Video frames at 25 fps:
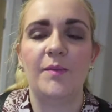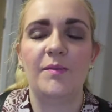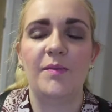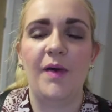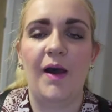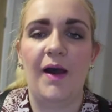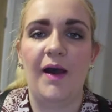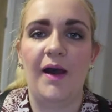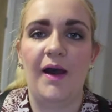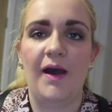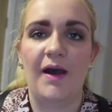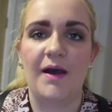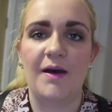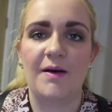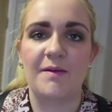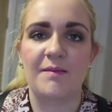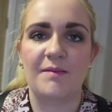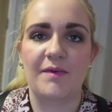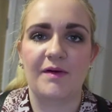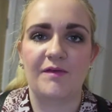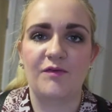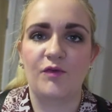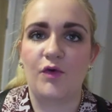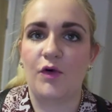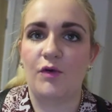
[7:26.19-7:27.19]
But
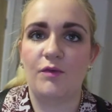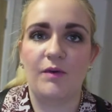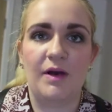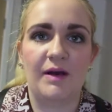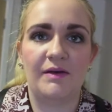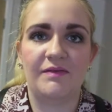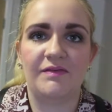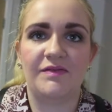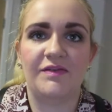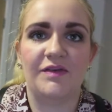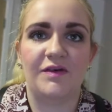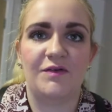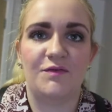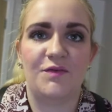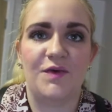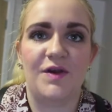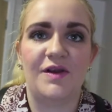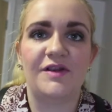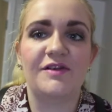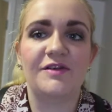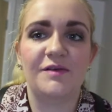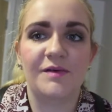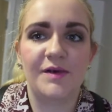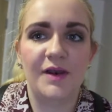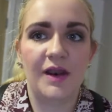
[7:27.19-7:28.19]
I've got round to
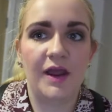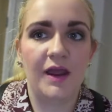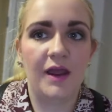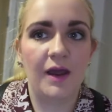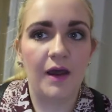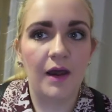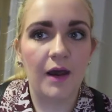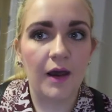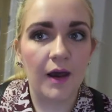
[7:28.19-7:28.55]
redoing it.